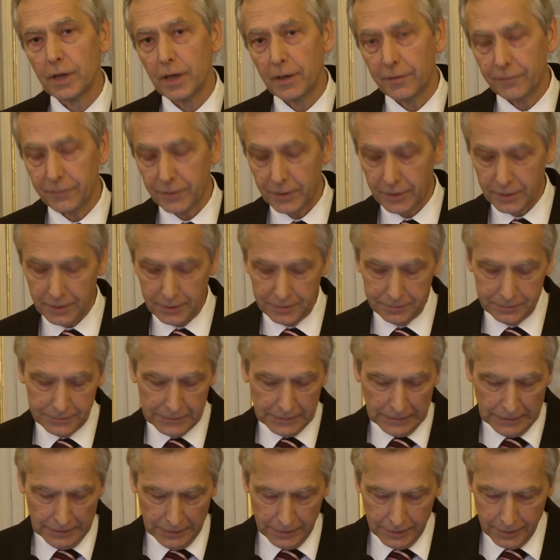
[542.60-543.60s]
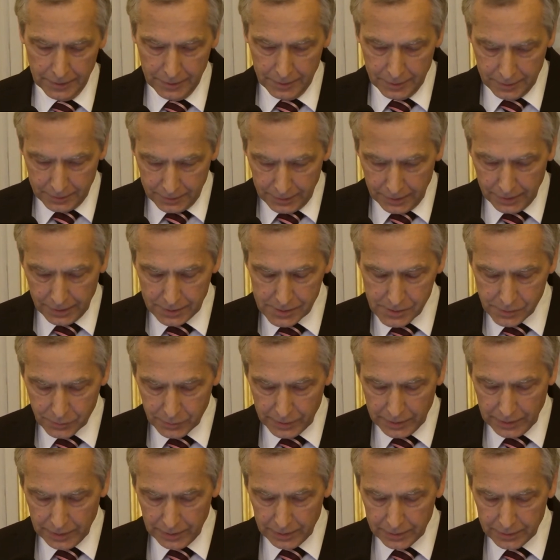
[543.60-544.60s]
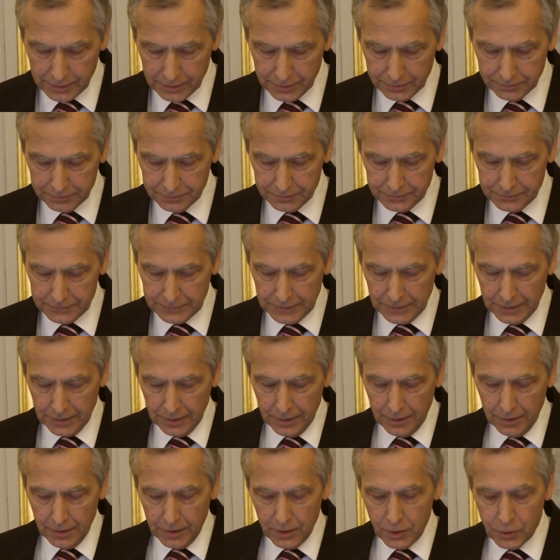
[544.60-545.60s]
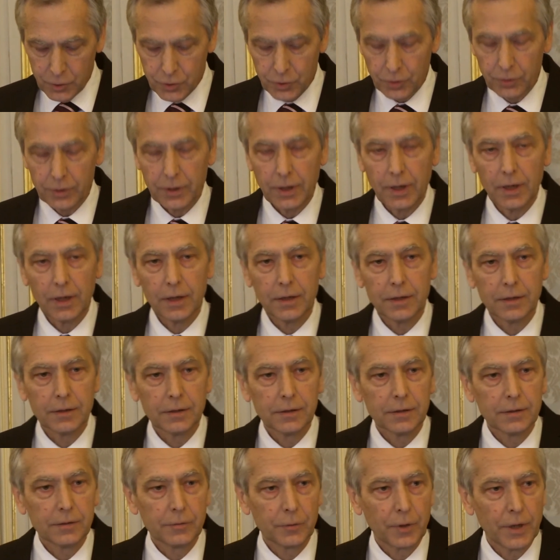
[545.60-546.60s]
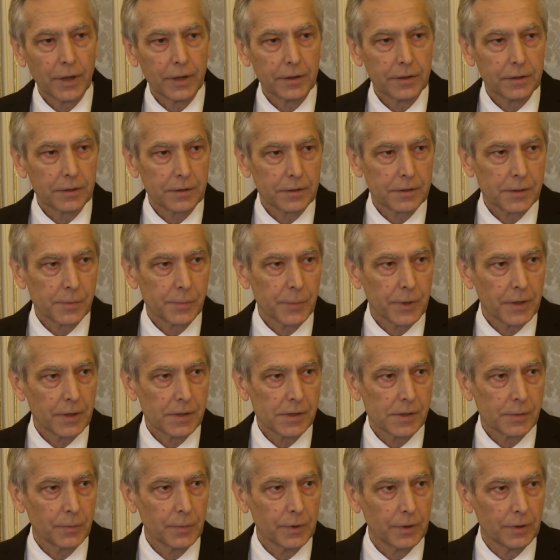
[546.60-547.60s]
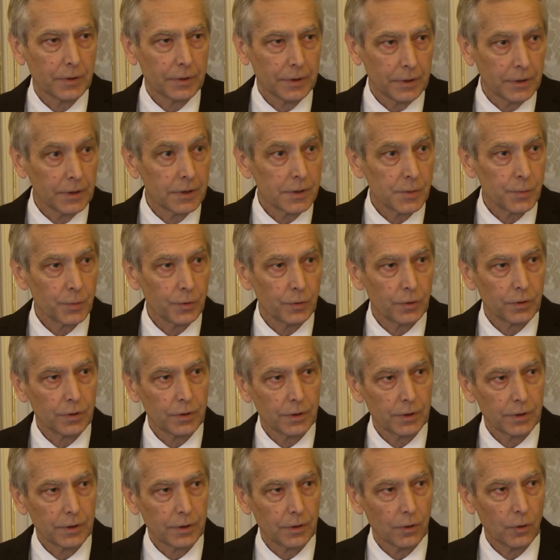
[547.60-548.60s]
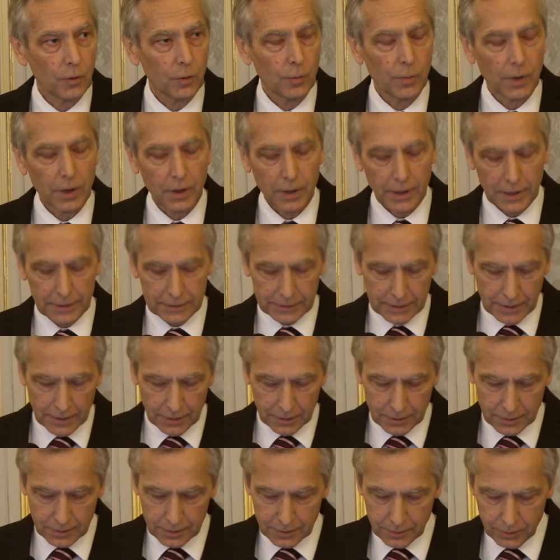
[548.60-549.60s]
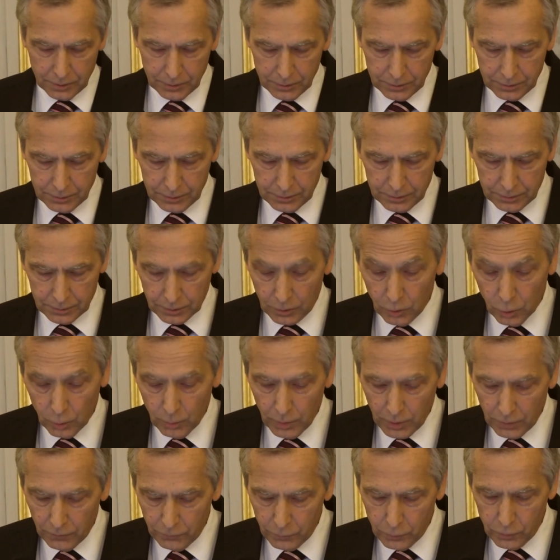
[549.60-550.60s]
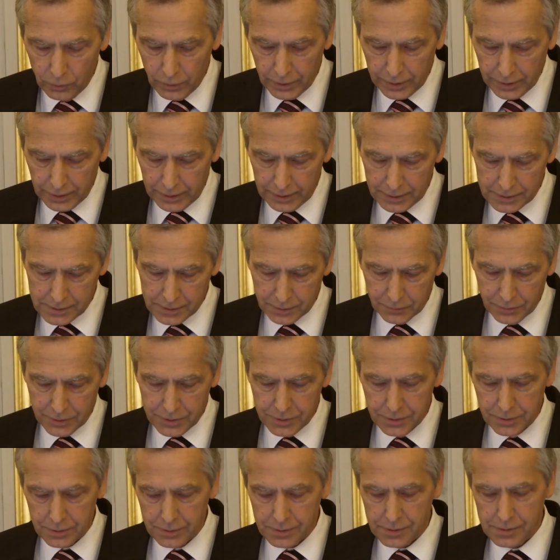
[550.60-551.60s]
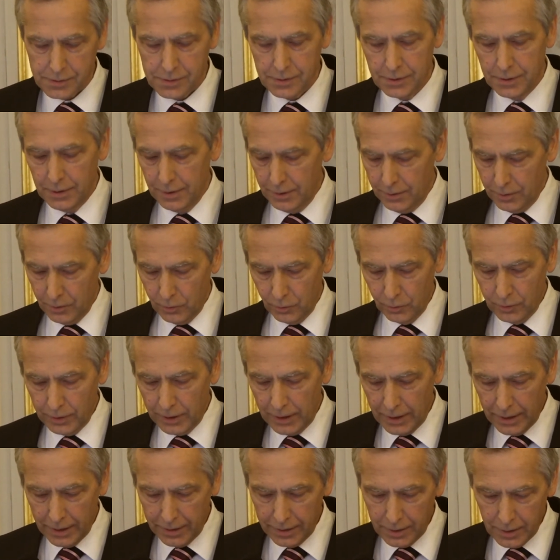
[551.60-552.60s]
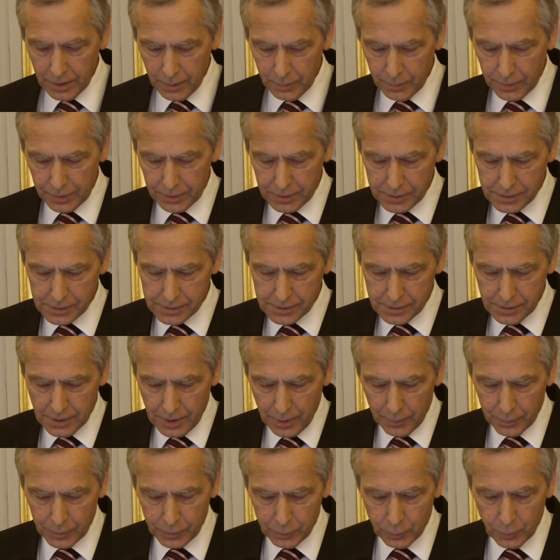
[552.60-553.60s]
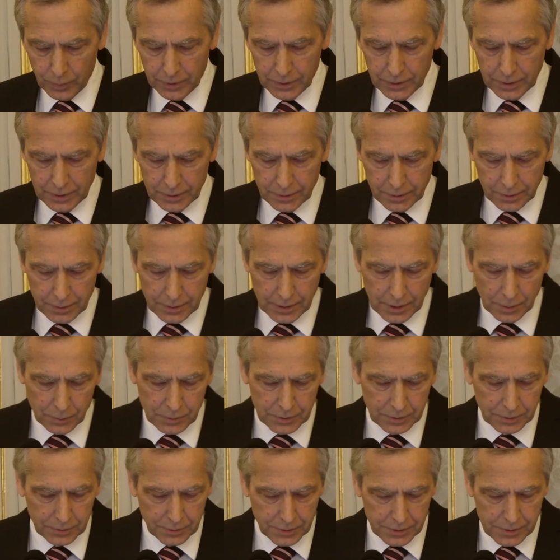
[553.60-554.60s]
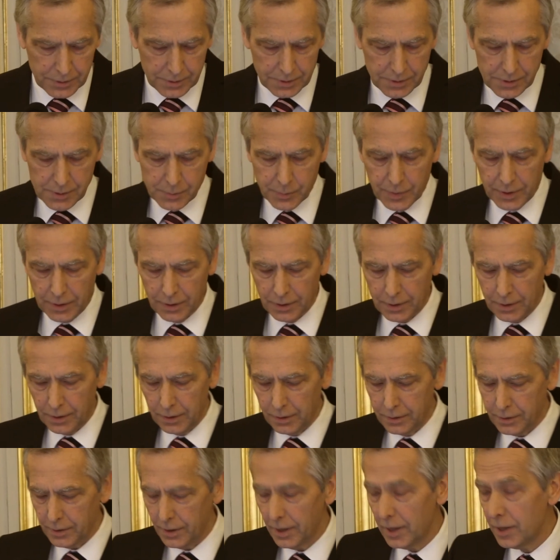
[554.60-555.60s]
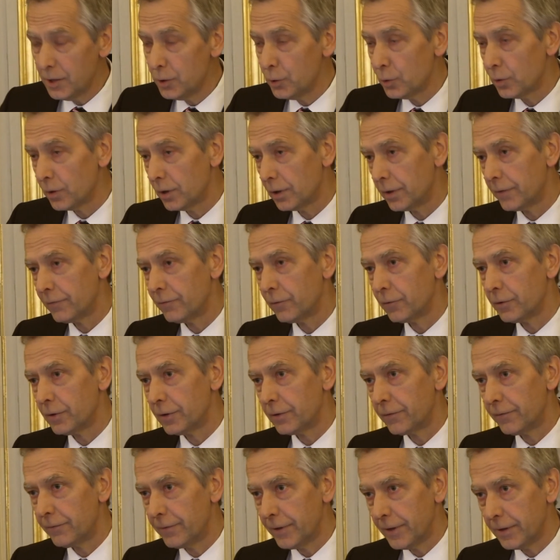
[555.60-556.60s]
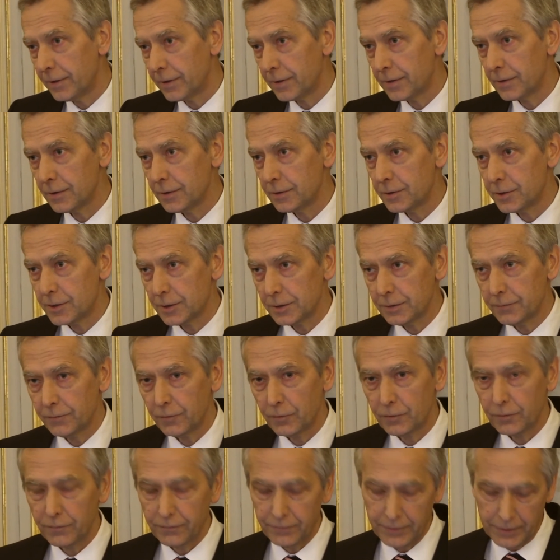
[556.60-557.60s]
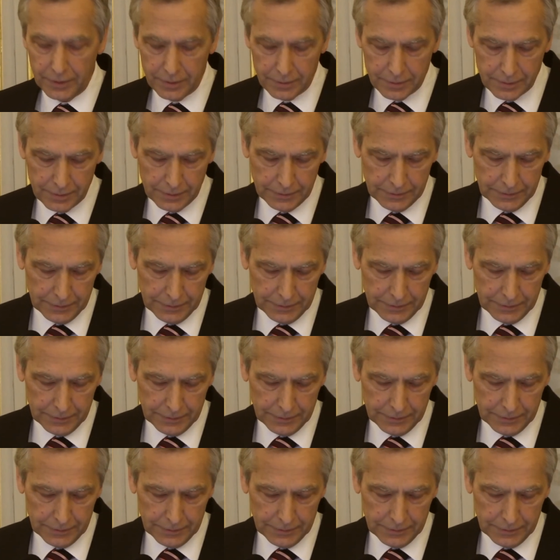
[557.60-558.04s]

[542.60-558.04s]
Africa. That's reality. John Allen, writer, speaks about in his book a global attack or global war against Christians on high numbers, up to 100,000 Christians being killed annually for their faith, just for the faith,